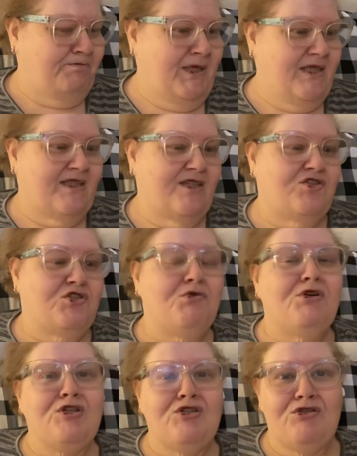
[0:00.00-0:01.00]
It says, you
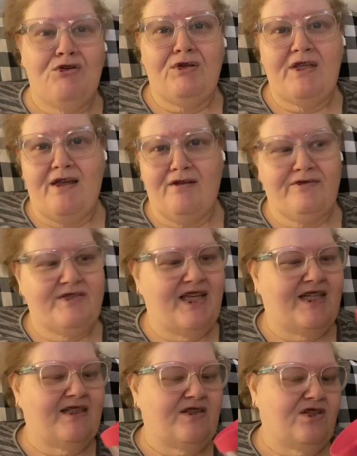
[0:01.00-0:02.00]
are so loved.
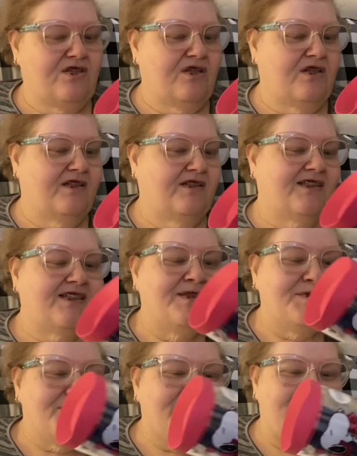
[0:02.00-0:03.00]
And it's, uh, I'm
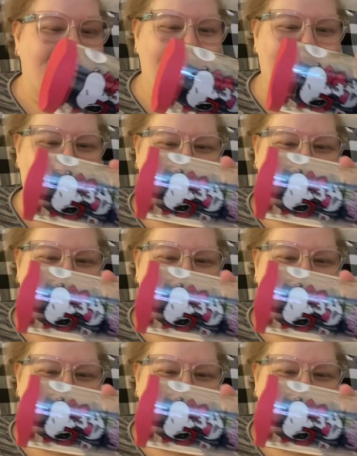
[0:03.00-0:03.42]
sorry.